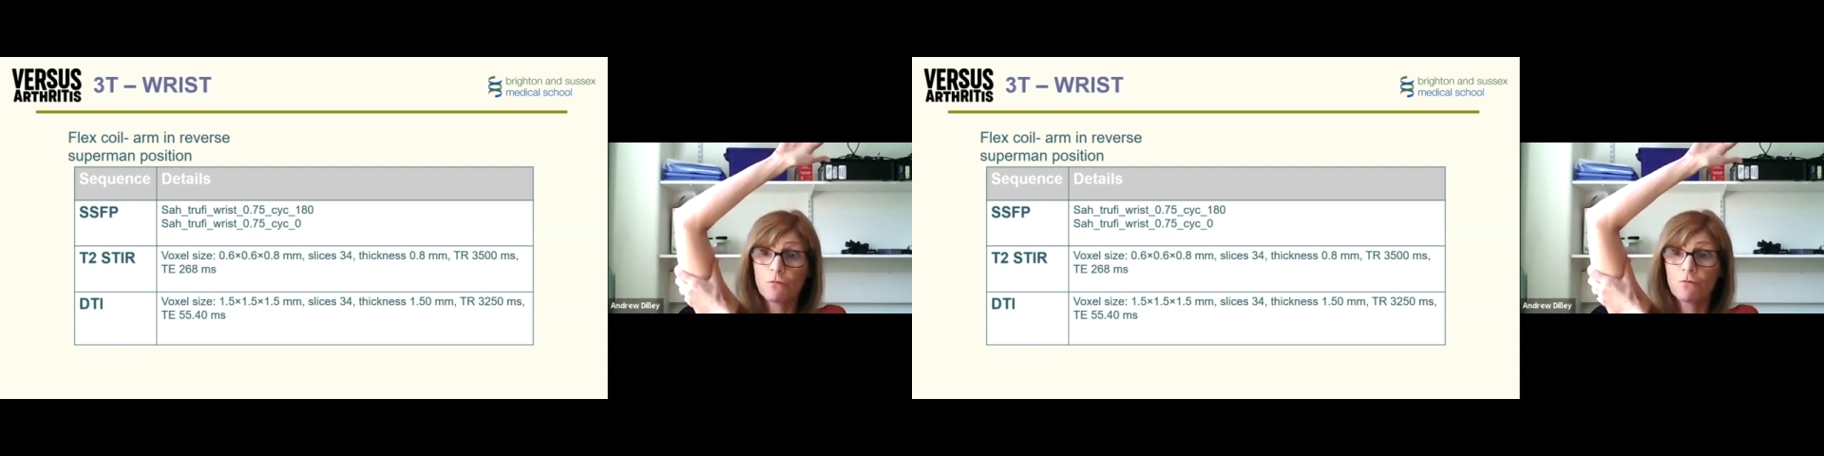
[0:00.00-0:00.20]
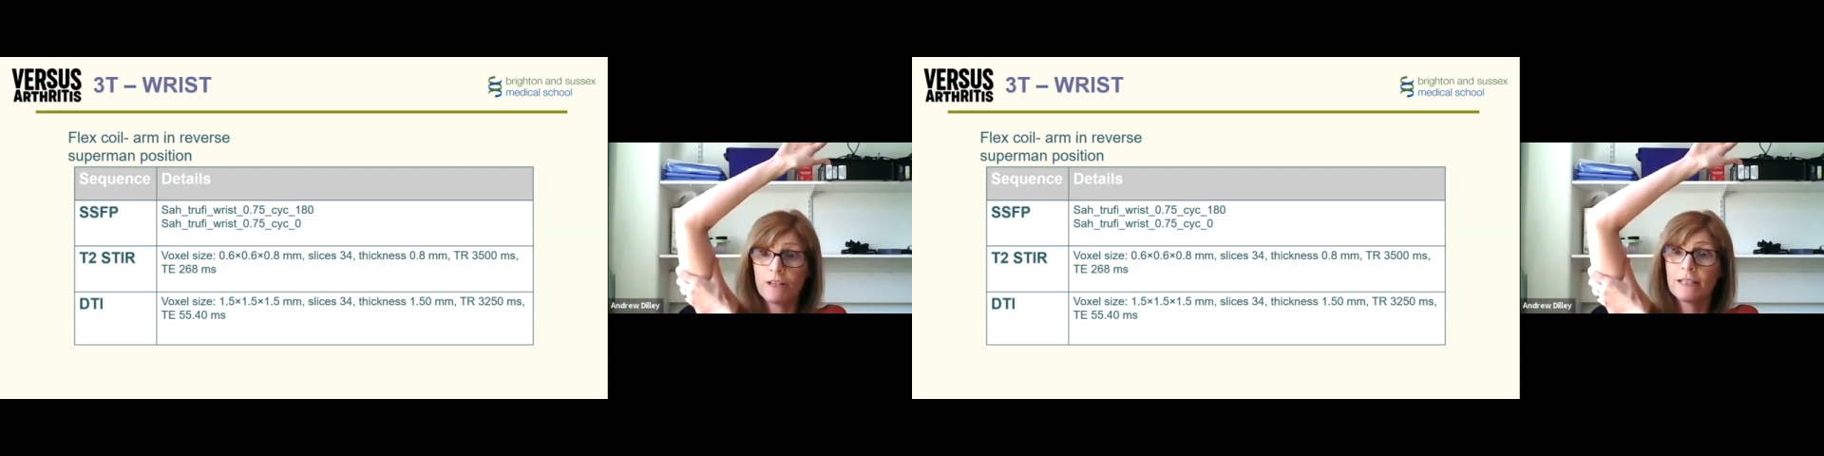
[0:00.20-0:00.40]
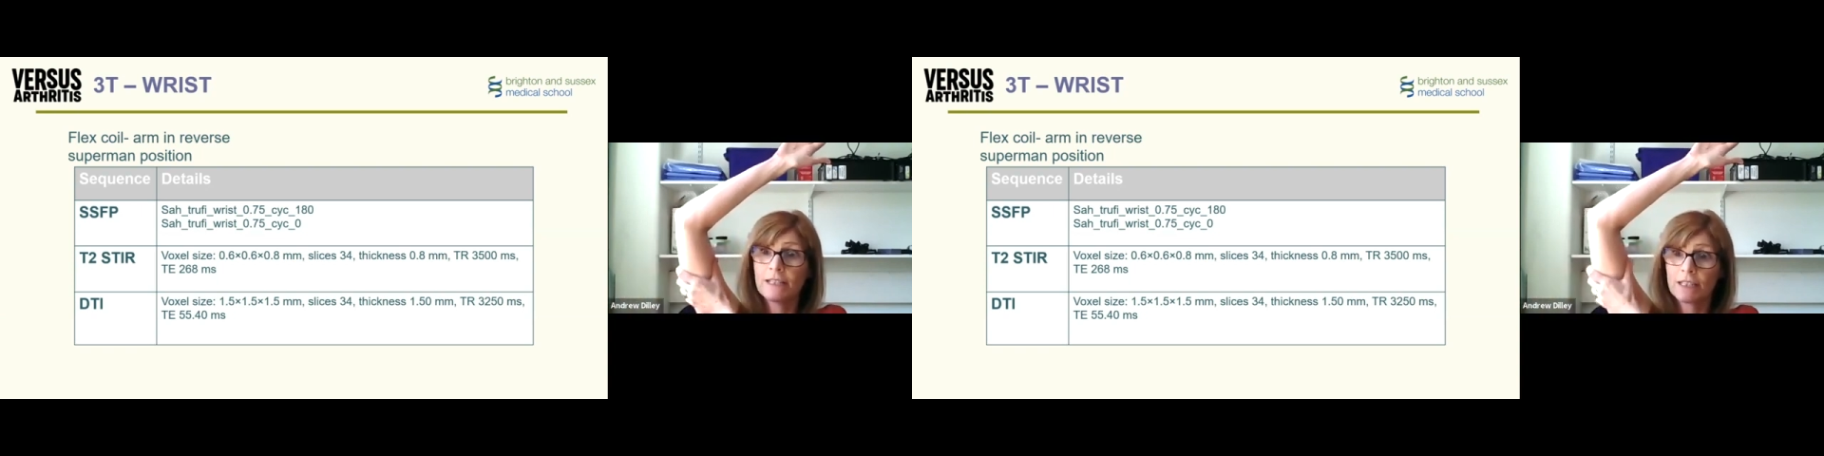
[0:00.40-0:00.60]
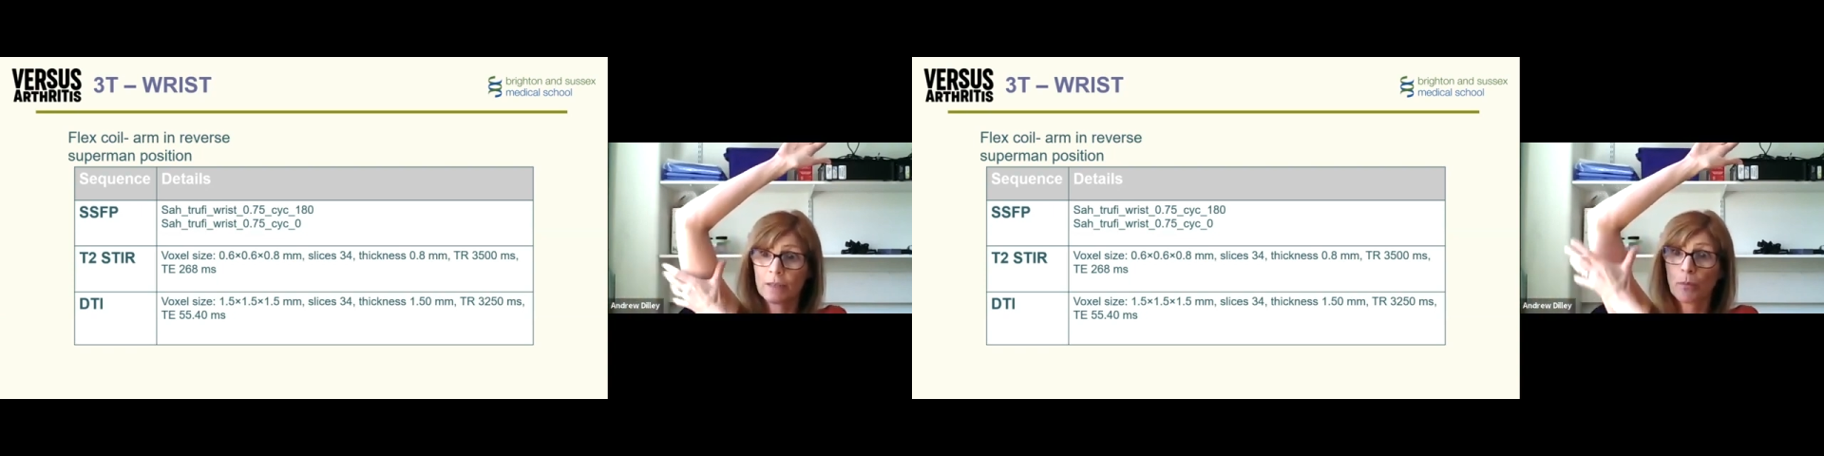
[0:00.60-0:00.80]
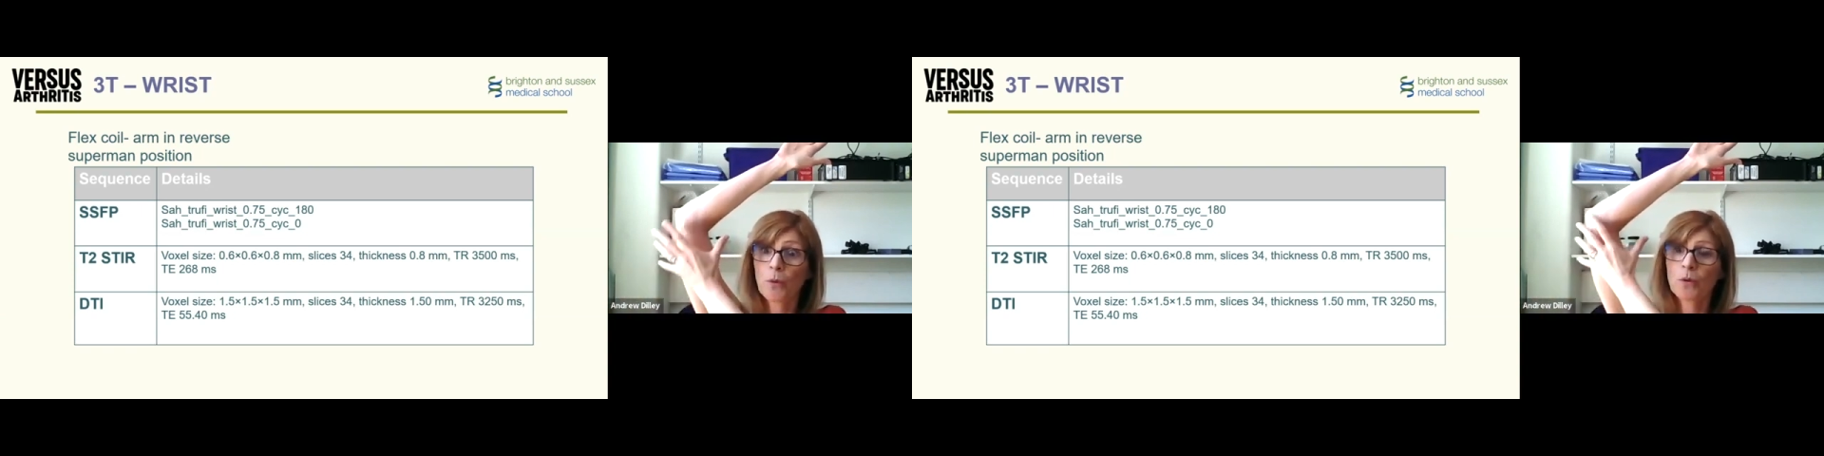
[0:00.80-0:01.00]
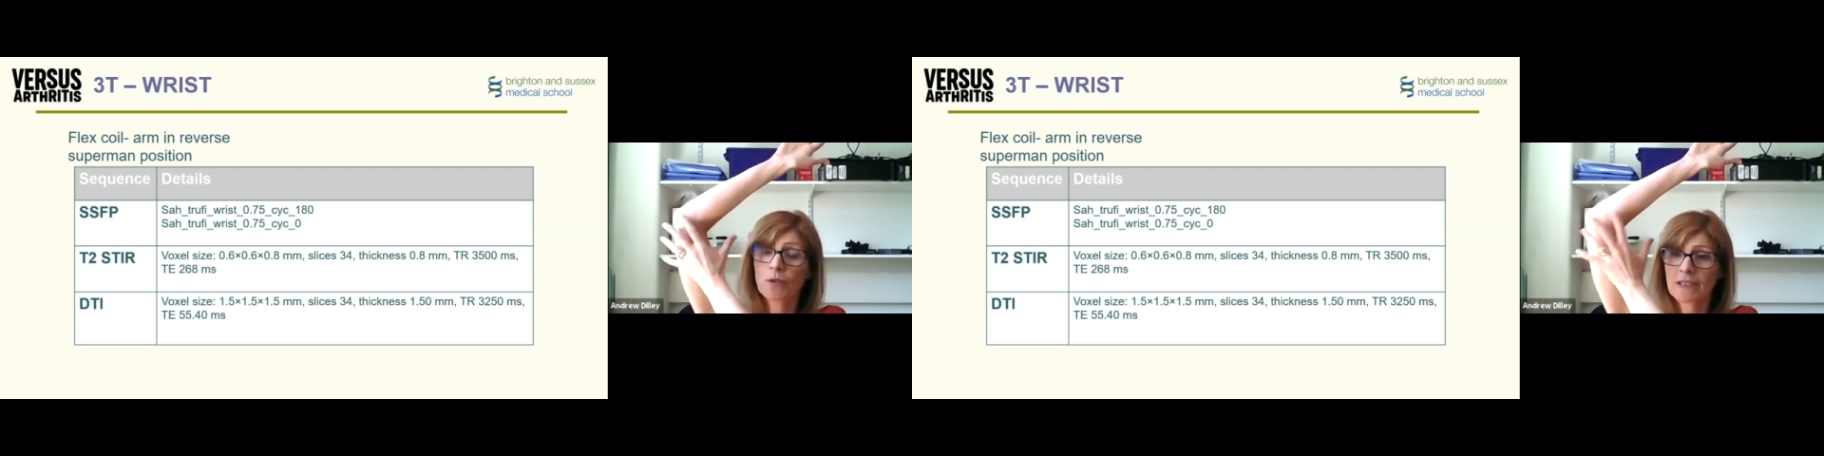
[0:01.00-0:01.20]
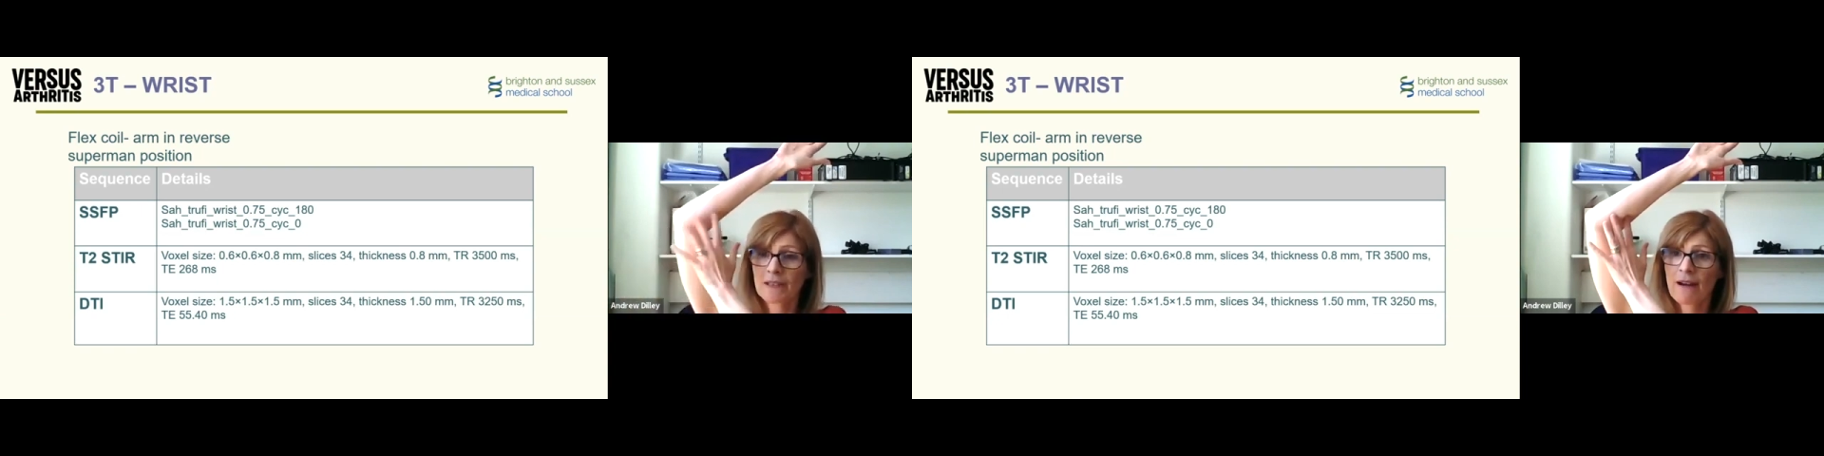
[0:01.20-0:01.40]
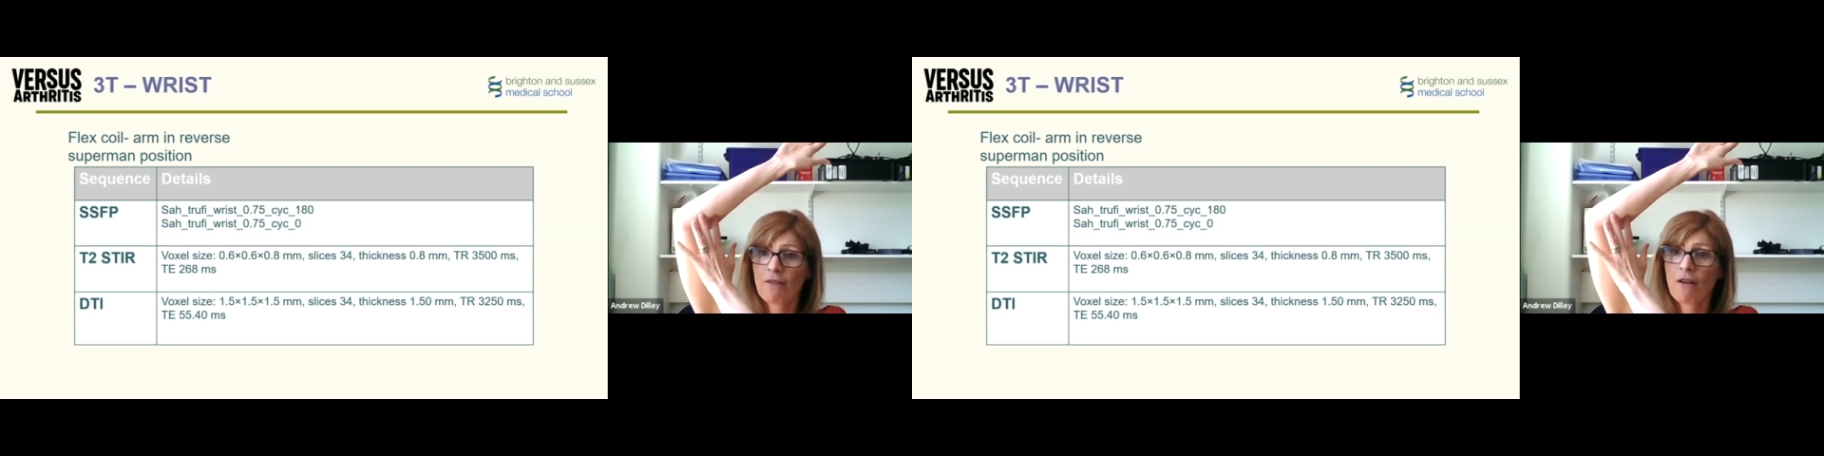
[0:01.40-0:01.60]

really supporting their